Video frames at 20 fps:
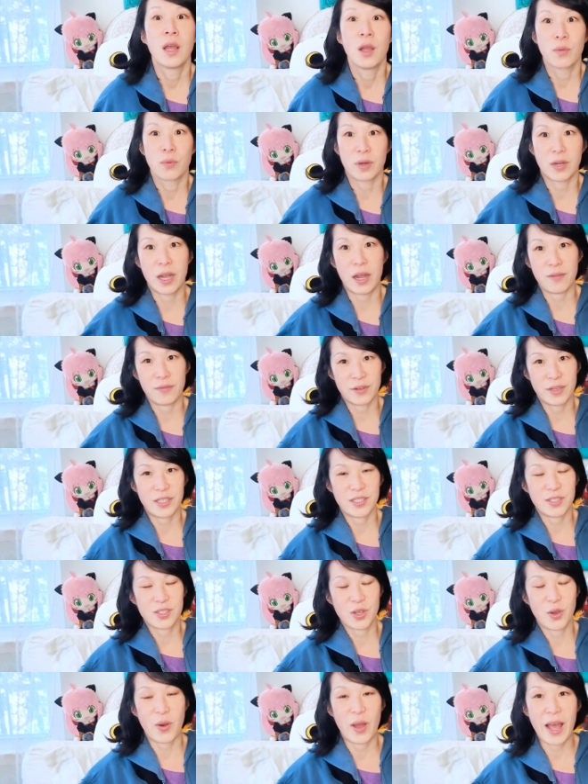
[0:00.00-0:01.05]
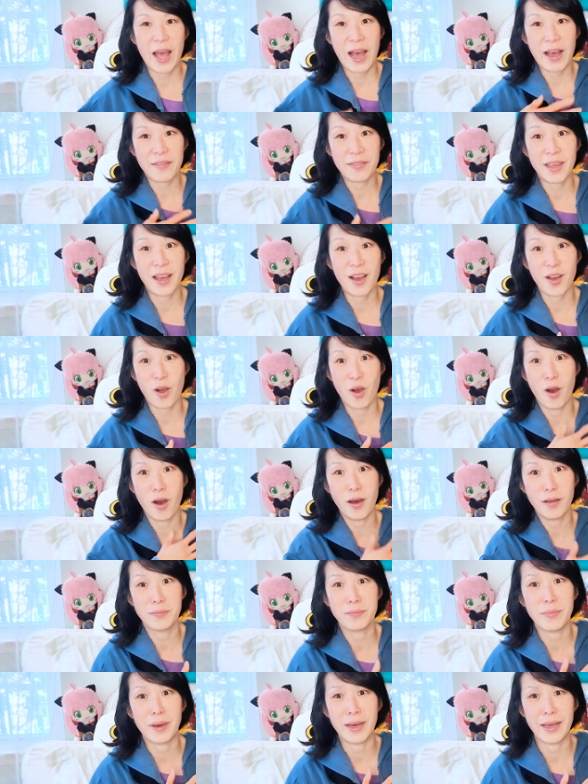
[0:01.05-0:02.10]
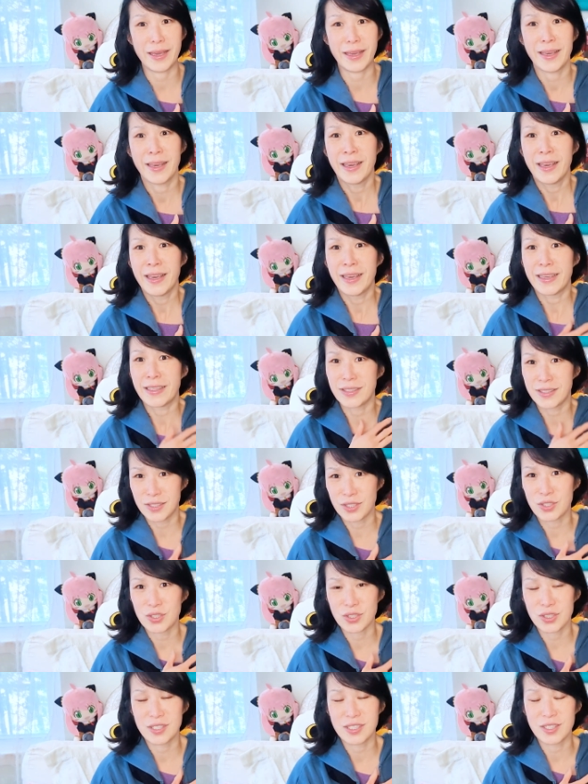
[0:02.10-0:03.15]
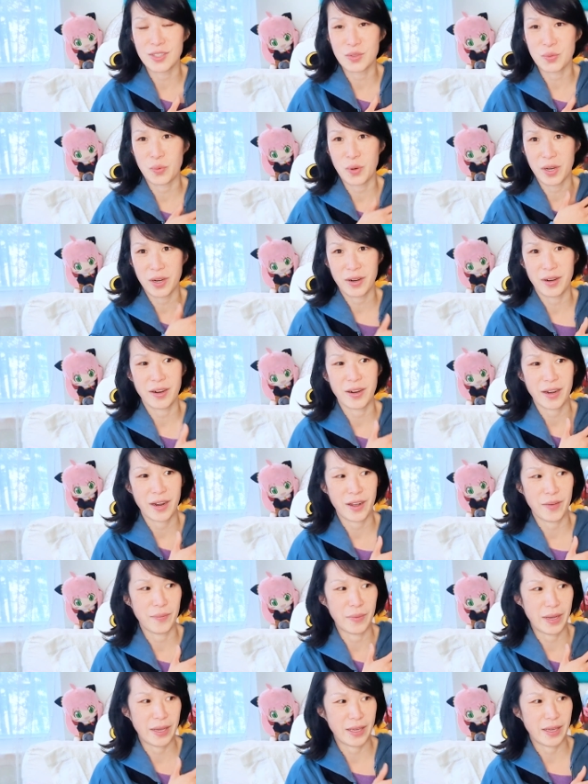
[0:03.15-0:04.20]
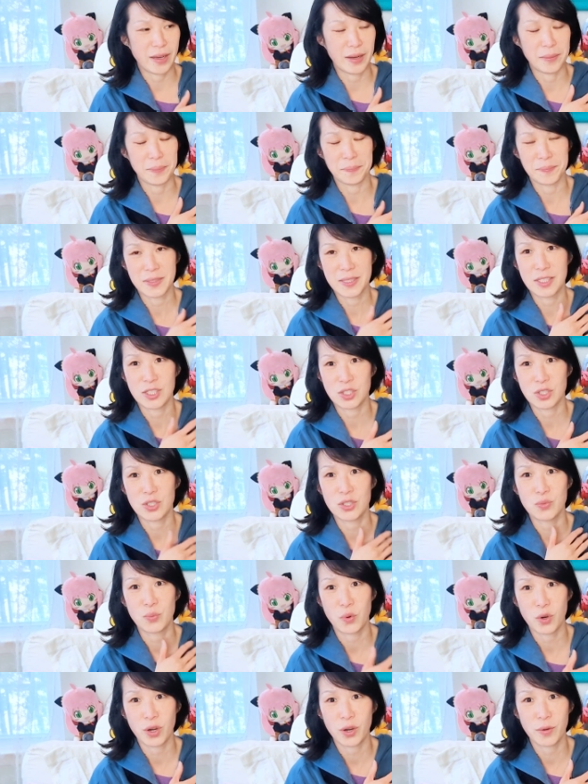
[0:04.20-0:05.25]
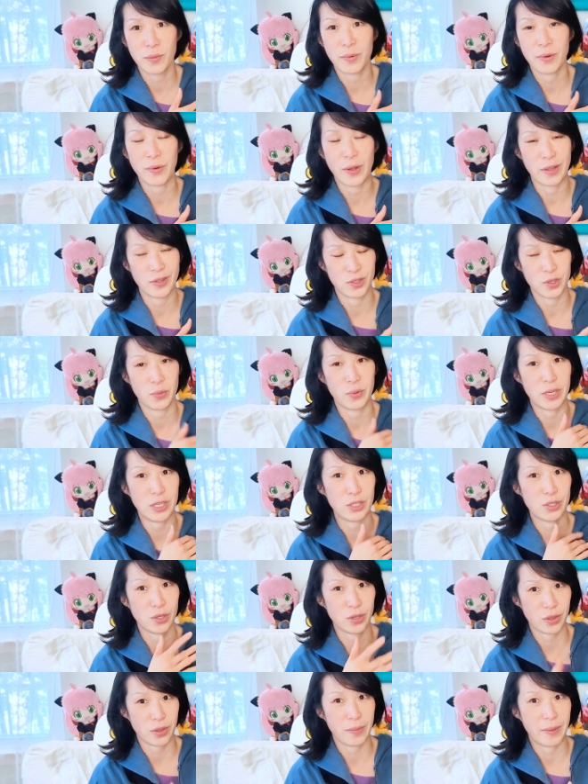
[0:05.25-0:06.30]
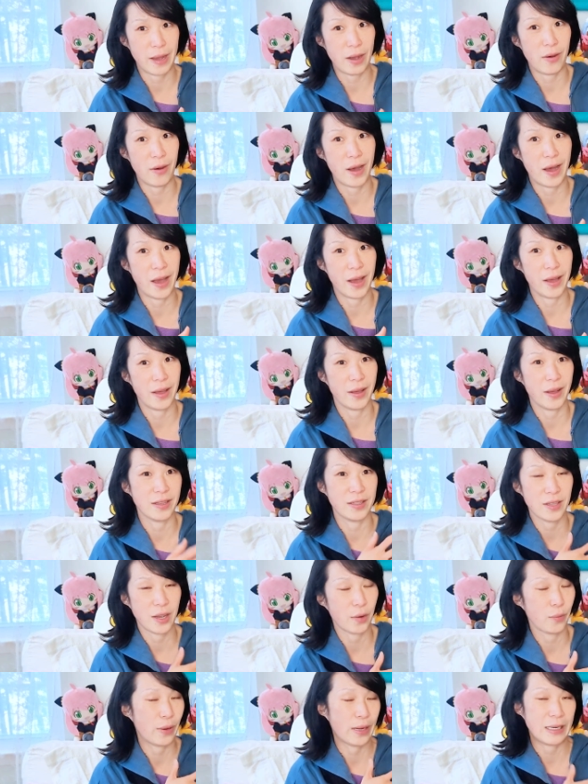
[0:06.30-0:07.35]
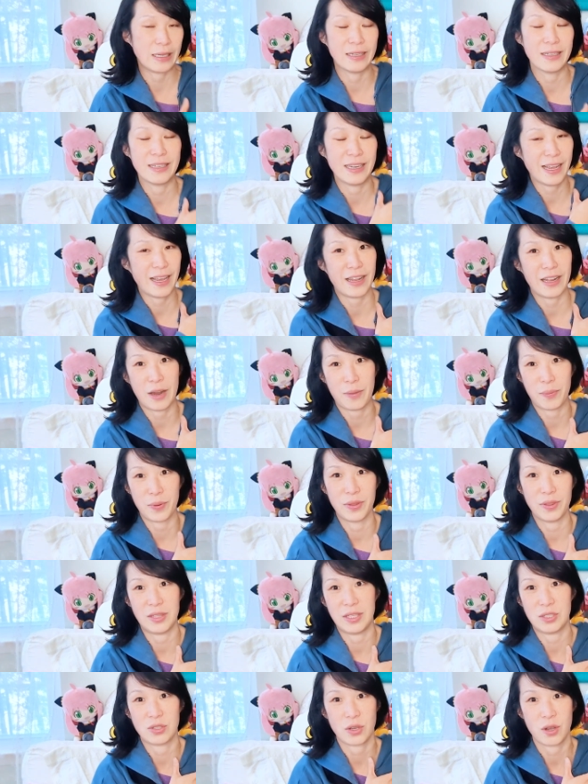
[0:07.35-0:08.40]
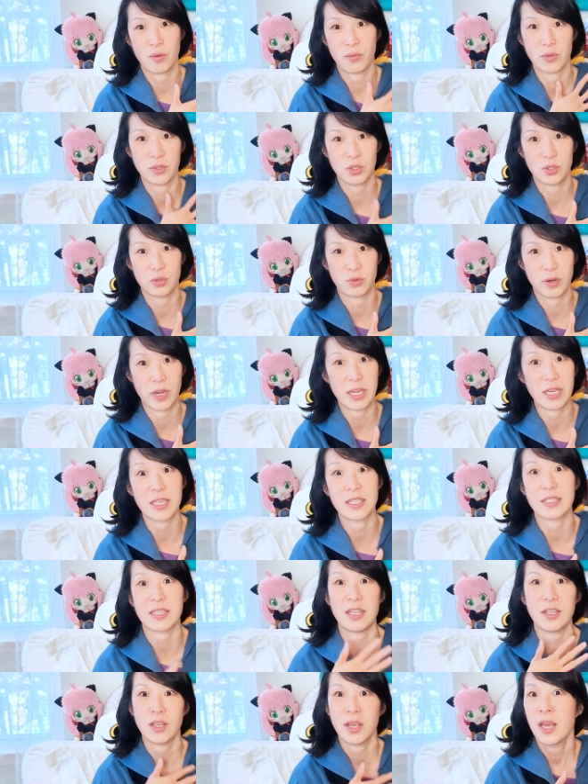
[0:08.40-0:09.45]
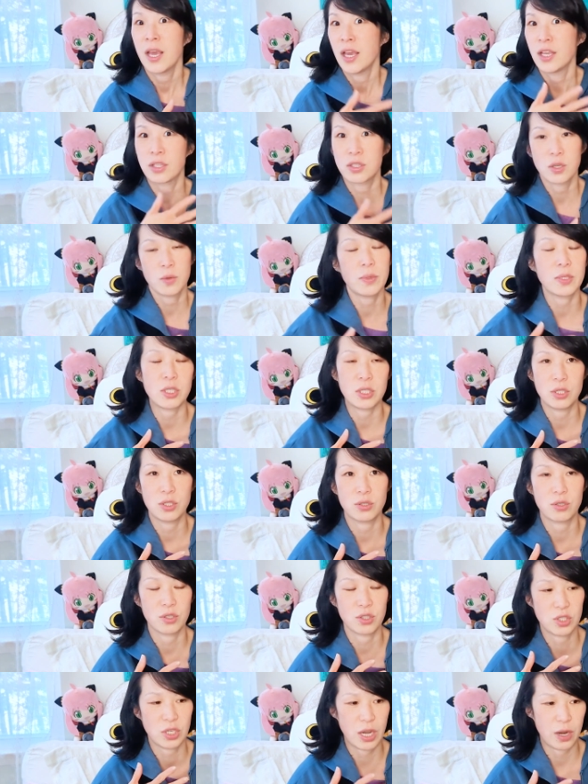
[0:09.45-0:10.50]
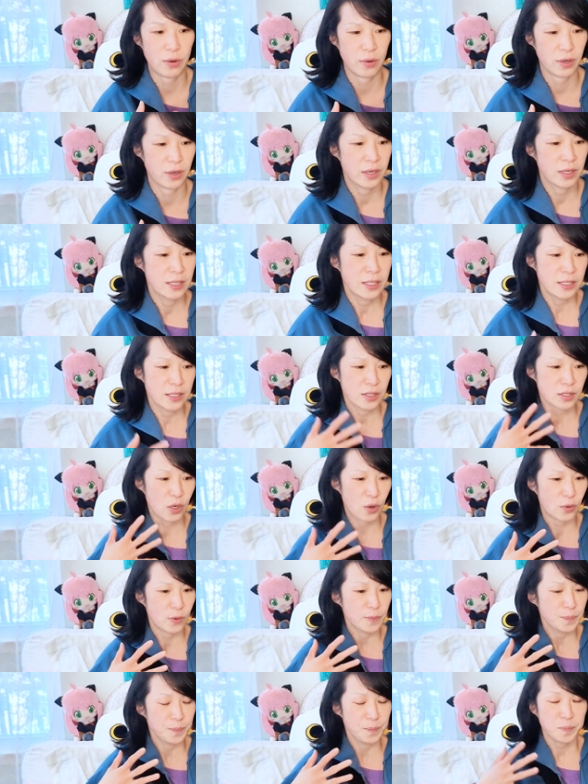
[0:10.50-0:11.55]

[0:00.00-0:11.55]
recovery. So I had that on my incisions where my stitches were, and so when he took them out, I waited a day and I put these on, which is great because then it's so much easier to shower. So